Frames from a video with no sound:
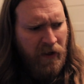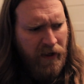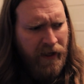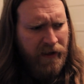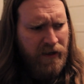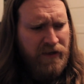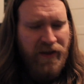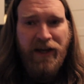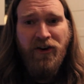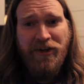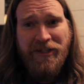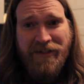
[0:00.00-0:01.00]
and they
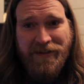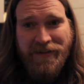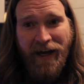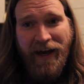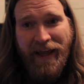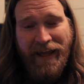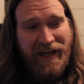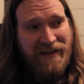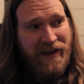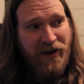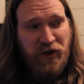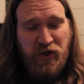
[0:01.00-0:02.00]
are dying.
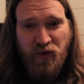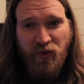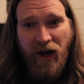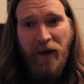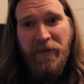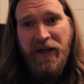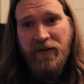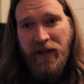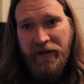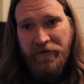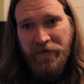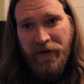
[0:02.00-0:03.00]
They are dropping
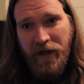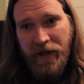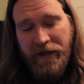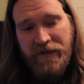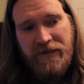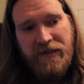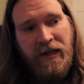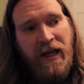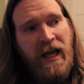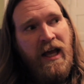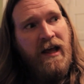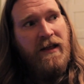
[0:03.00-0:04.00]
like flies.
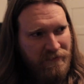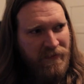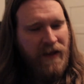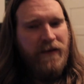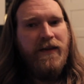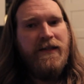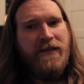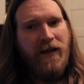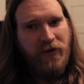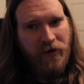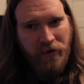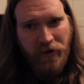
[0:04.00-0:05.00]
The
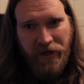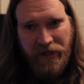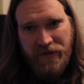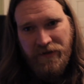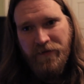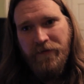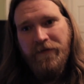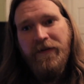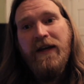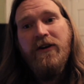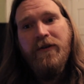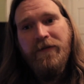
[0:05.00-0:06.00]
settler colonialist
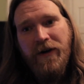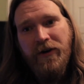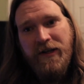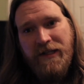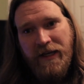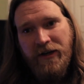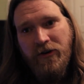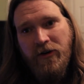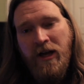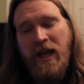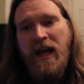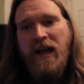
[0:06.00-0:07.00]
fairy
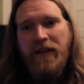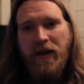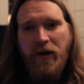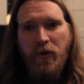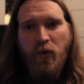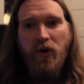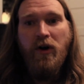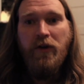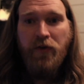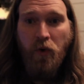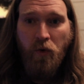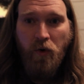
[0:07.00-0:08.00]
tale that we're all
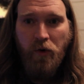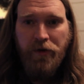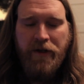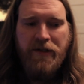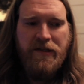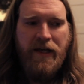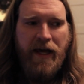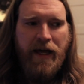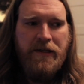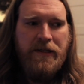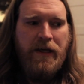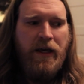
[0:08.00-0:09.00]
told is
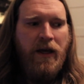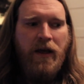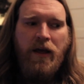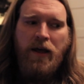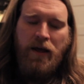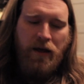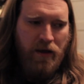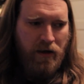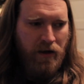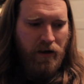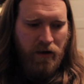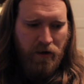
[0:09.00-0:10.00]
that,
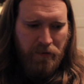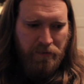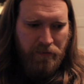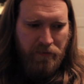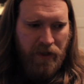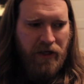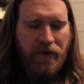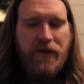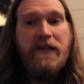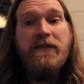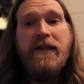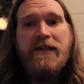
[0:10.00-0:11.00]
you
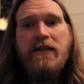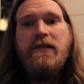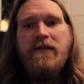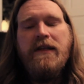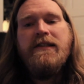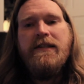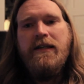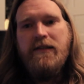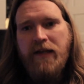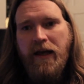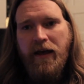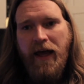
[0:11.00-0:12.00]
know, this
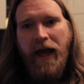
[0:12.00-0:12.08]
is